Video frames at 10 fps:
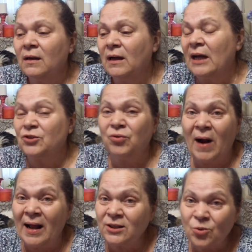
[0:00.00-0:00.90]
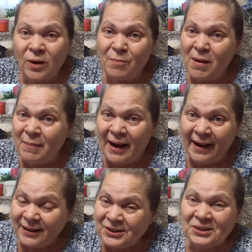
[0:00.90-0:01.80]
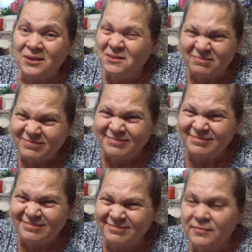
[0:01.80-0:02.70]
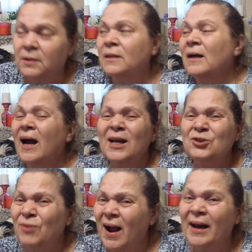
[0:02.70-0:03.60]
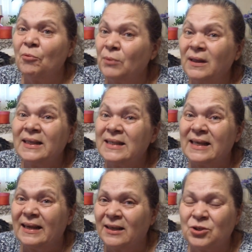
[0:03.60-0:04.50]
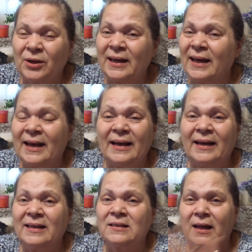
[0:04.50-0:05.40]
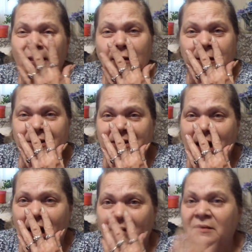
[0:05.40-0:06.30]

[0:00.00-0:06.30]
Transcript: I tried to wear my mask. I tried, I really did. I took it in and it's like, this is hot.